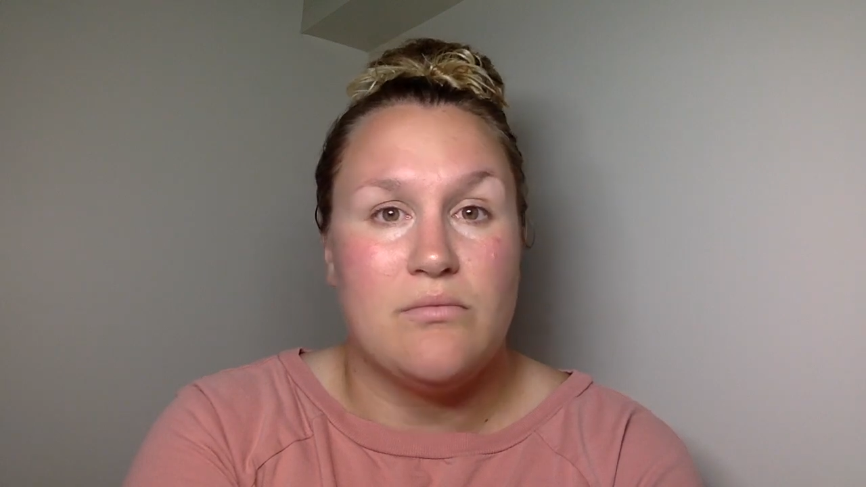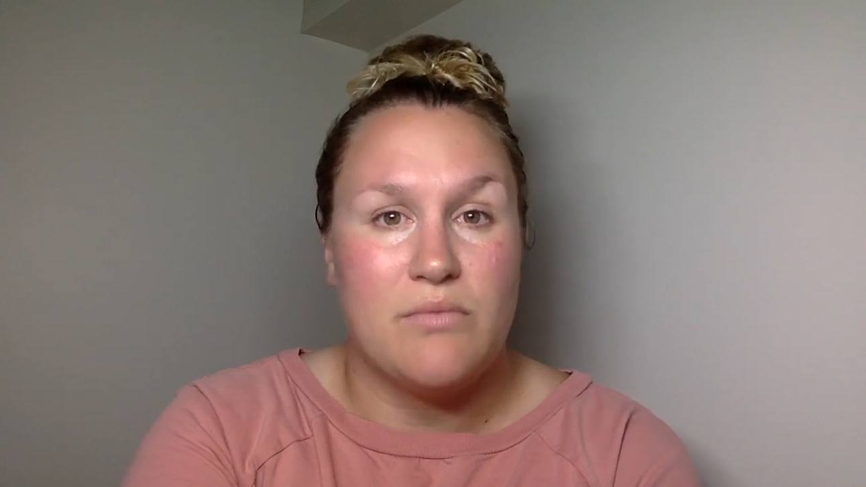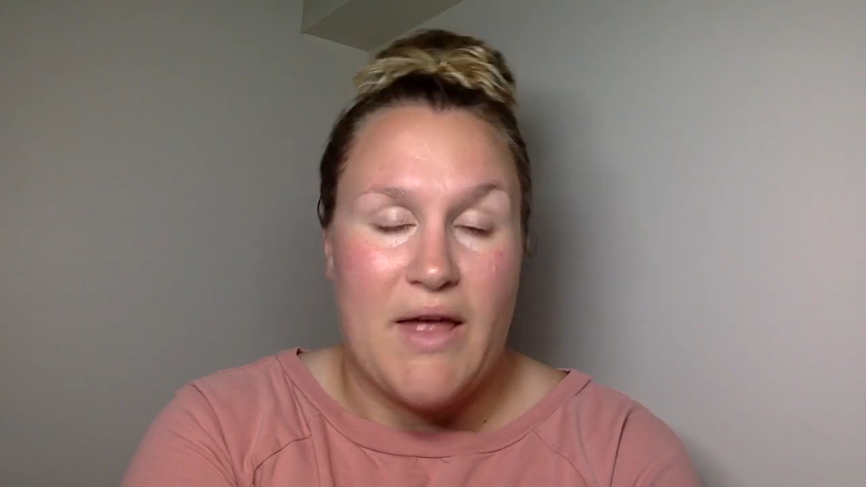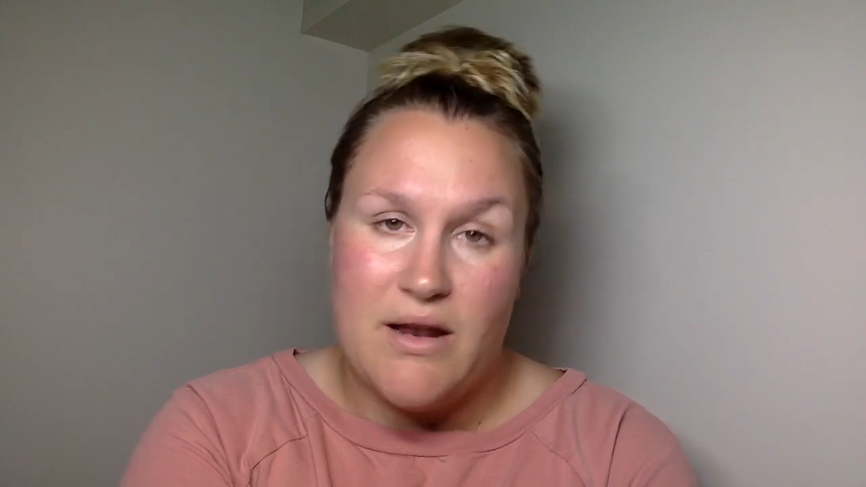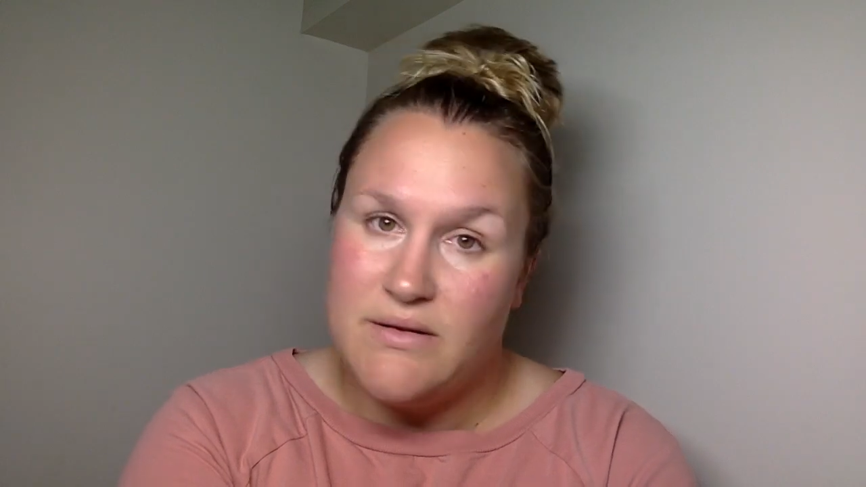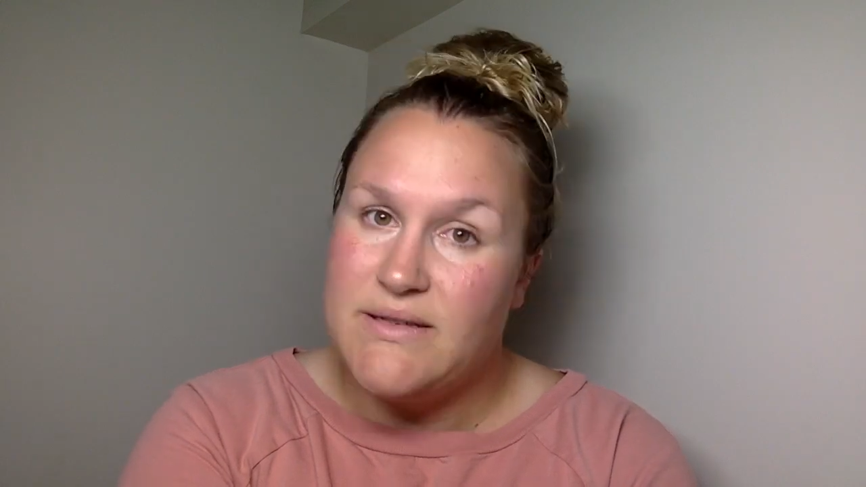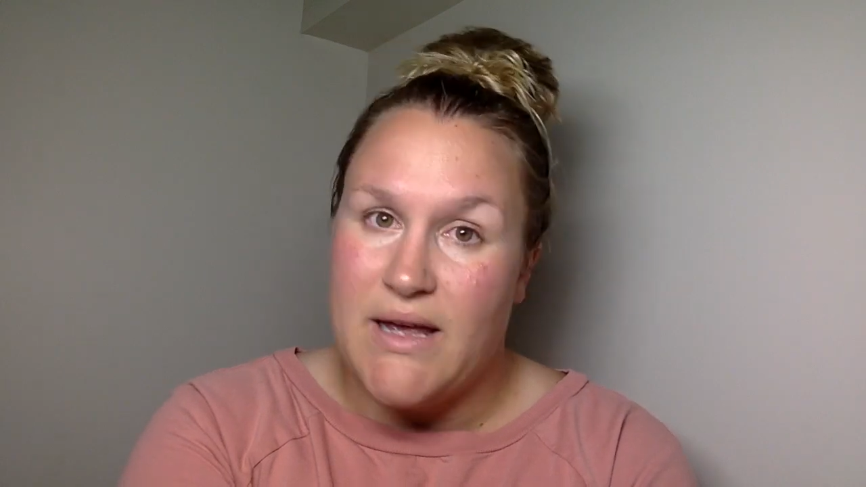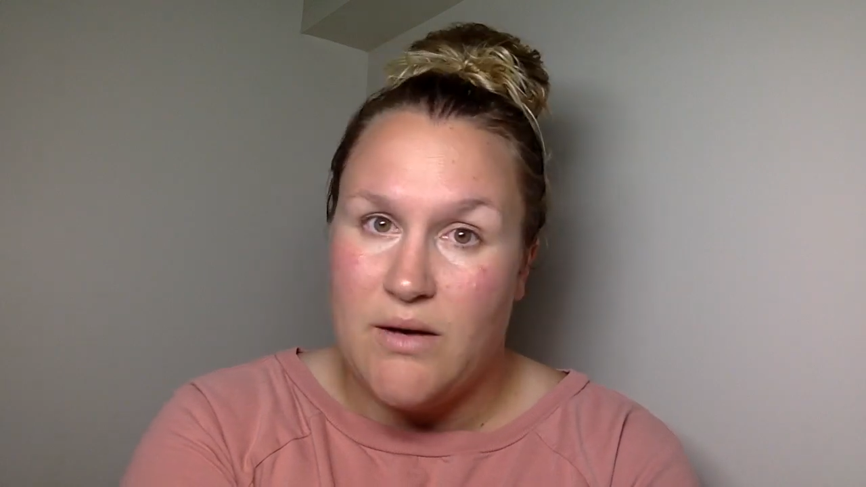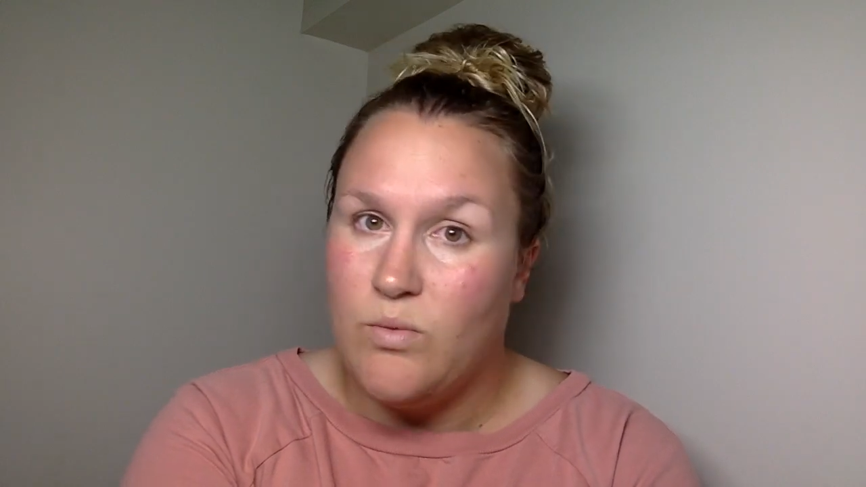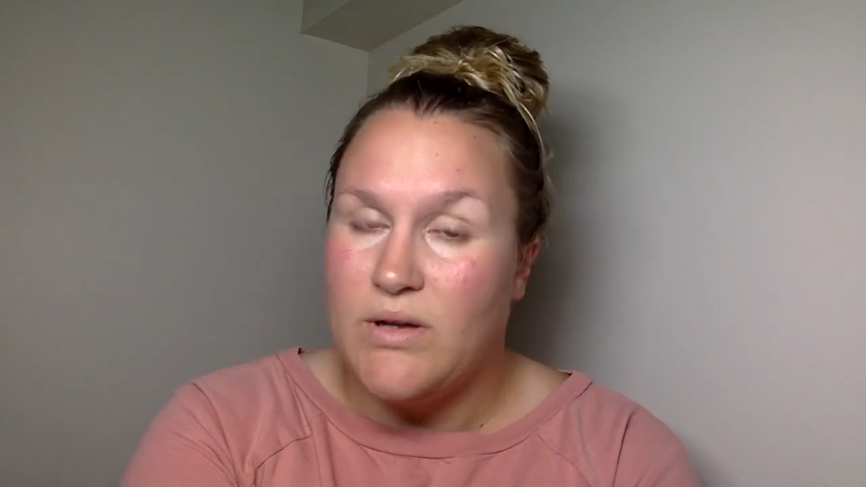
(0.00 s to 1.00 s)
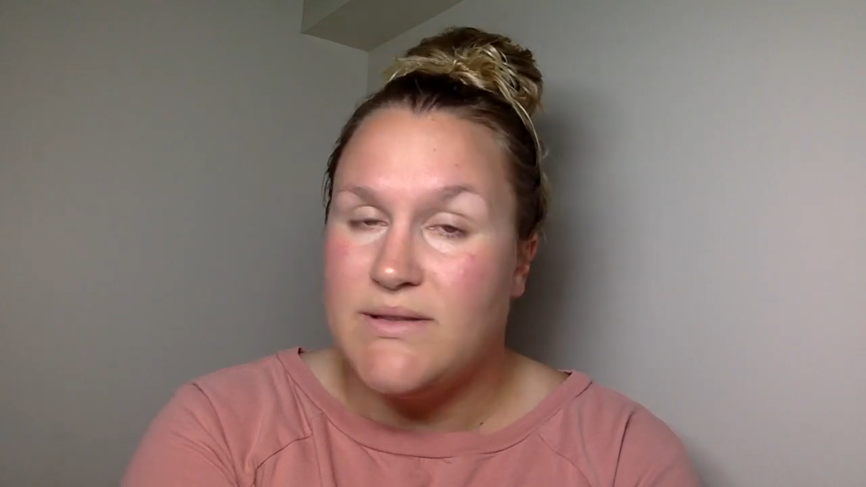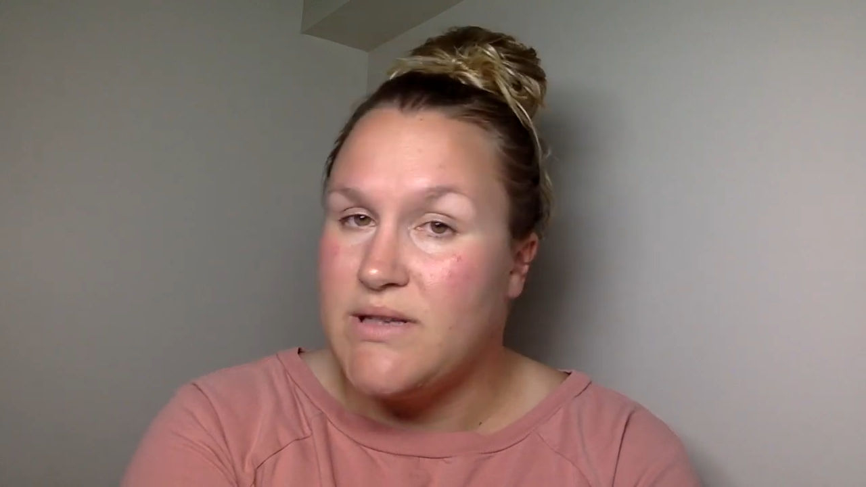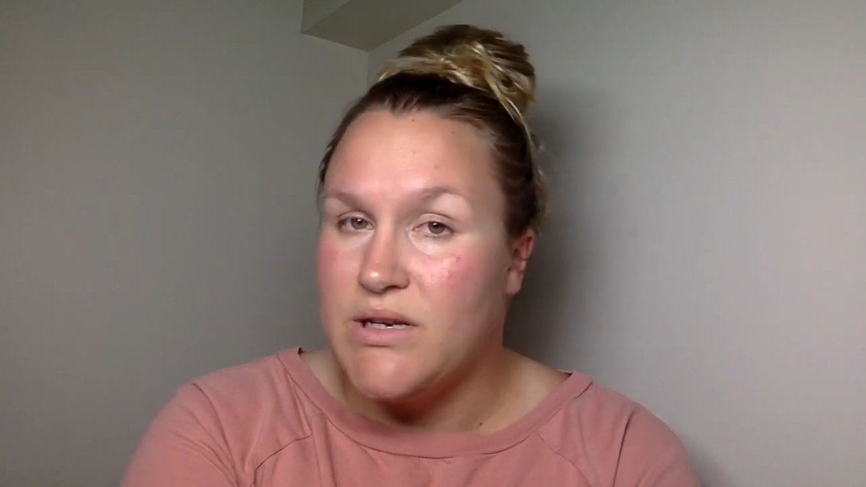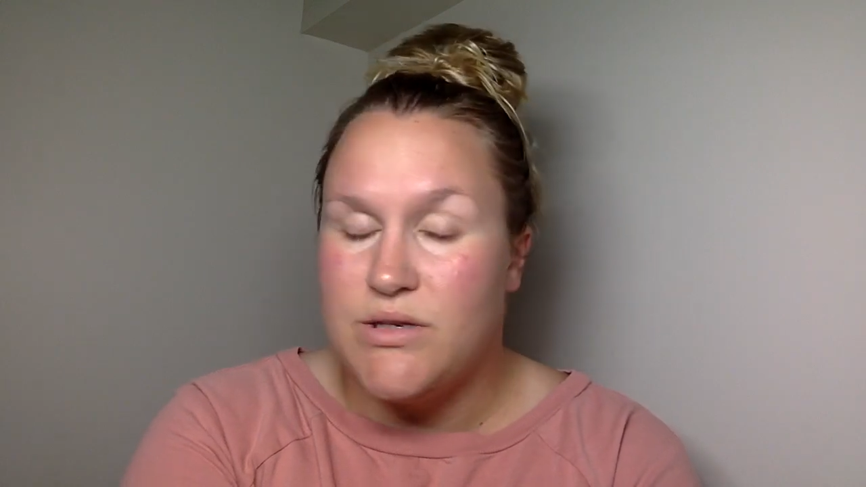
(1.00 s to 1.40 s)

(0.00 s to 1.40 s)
then said, well, it's